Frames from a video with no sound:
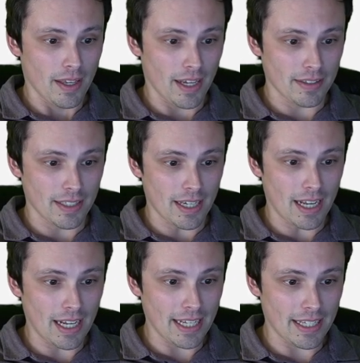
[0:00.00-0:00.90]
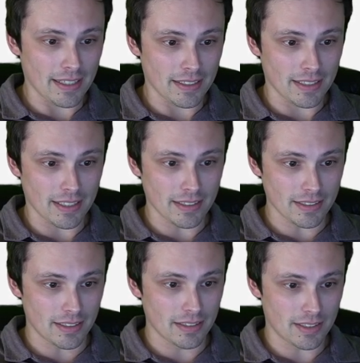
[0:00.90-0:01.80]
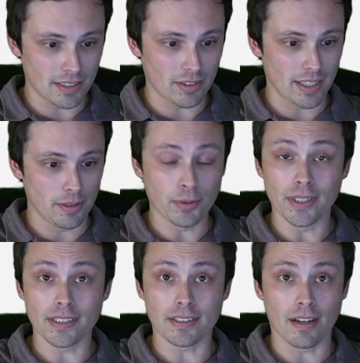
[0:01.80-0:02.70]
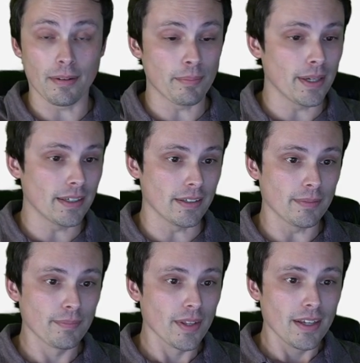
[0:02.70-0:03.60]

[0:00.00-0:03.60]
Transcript: and the high end is still getting worse, not better.